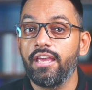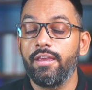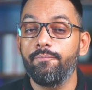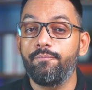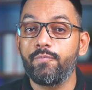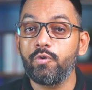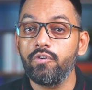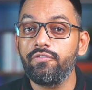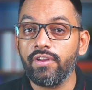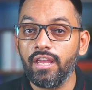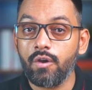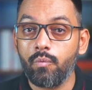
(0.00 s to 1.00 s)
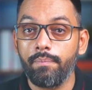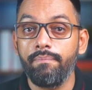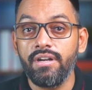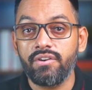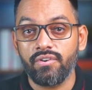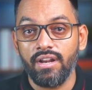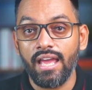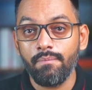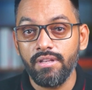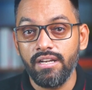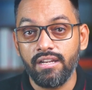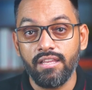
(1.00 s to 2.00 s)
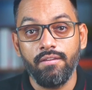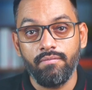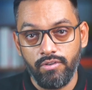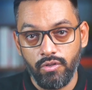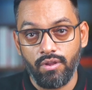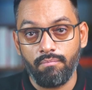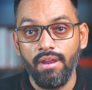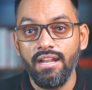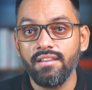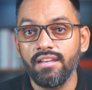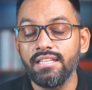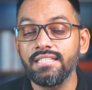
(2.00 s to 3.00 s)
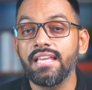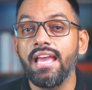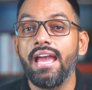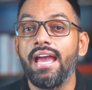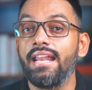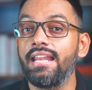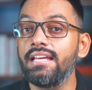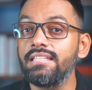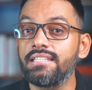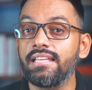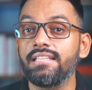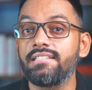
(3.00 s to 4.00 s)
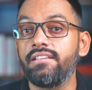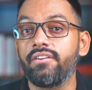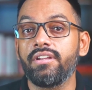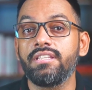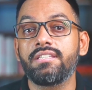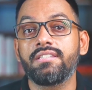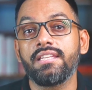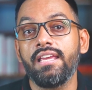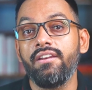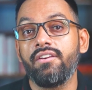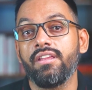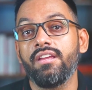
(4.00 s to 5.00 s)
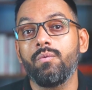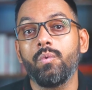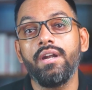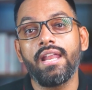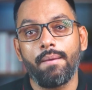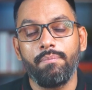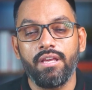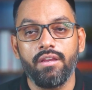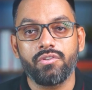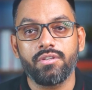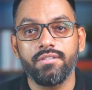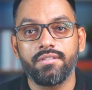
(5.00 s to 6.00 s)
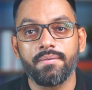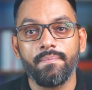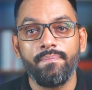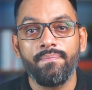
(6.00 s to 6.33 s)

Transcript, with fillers: improve equipment reliability during maintenance, and assess risks in real world applications.